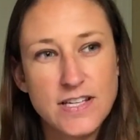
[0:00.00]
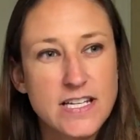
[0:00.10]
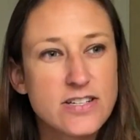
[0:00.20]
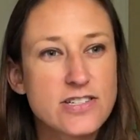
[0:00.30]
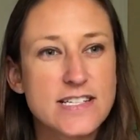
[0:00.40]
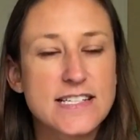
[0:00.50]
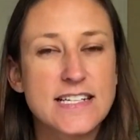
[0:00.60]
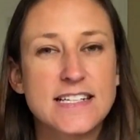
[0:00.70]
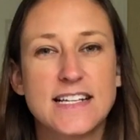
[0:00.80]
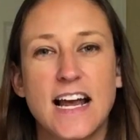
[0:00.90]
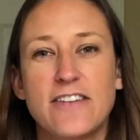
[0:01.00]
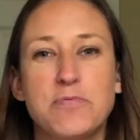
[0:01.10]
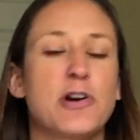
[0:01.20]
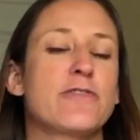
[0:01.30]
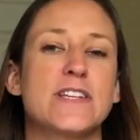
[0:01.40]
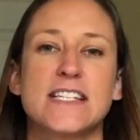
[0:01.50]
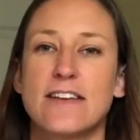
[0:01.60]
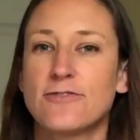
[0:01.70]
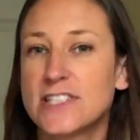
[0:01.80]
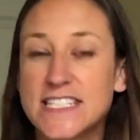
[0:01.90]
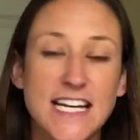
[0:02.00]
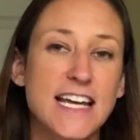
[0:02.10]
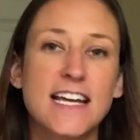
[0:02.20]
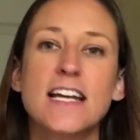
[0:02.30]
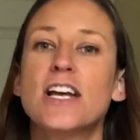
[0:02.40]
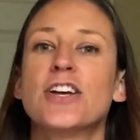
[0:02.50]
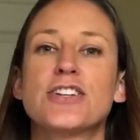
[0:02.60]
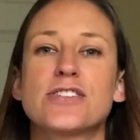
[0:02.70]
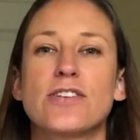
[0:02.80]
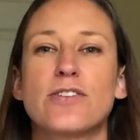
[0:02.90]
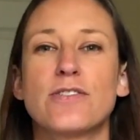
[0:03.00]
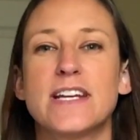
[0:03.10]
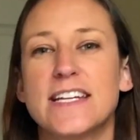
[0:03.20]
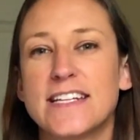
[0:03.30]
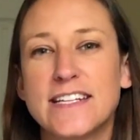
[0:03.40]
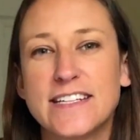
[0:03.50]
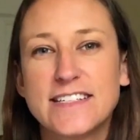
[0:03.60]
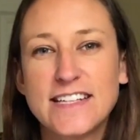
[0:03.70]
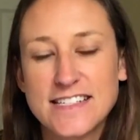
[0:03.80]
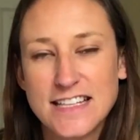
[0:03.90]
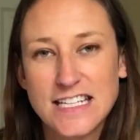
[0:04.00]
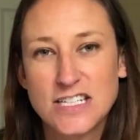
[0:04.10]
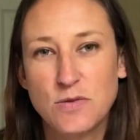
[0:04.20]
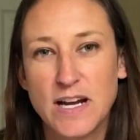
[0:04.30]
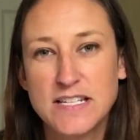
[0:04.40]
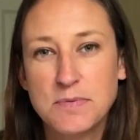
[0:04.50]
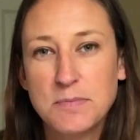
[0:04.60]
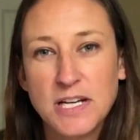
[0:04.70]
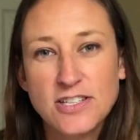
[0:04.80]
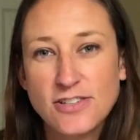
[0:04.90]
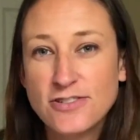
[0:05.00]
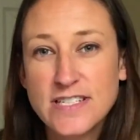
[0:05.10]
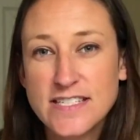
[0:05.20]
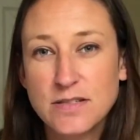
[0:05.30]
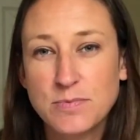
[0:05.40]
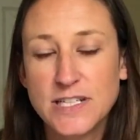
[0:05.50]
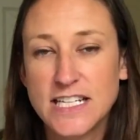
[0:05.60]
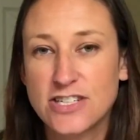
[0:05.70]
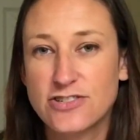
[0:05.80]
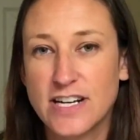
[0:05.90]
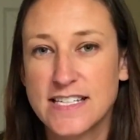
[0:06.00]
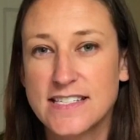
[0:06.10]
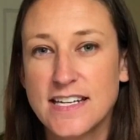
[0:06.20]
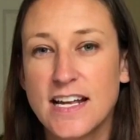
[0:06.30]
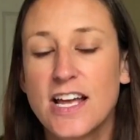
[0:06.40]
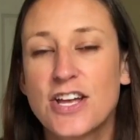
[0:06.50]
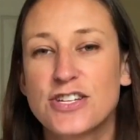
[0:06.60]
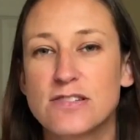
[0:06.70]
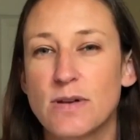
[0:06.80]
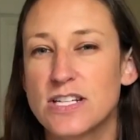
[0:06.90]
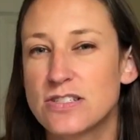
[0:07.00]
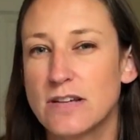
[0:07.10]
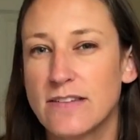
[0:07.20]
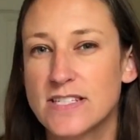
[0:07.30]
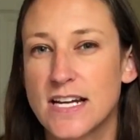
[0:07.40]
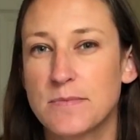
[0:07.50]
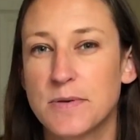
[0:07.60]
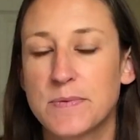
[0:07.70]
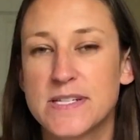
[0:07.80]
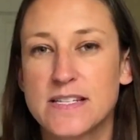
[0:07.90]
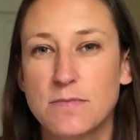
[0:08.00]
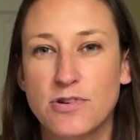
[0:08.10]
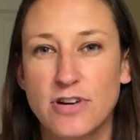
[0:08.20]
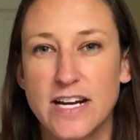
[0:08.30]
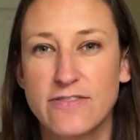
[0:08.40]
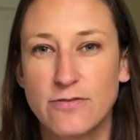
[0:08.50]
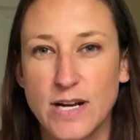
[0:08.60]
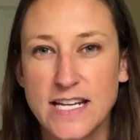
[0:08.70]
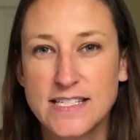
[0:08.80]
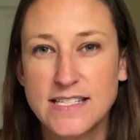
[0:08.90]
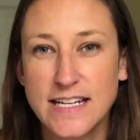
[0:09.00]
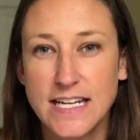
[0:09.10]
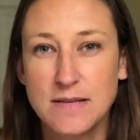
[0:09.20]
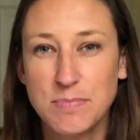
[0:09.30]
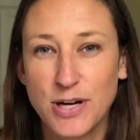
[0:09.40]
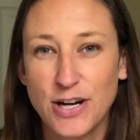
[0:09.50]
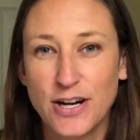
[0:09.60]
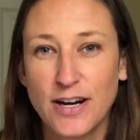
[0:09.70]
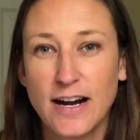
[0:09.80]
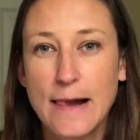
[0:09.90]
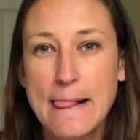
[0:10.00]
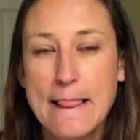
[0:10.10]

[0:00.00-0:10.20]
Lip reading: It's kind of part of his everyday, so he doesn't think twice, but my daughter is still pretty interested, so I do have to come up with some creative ways to keep her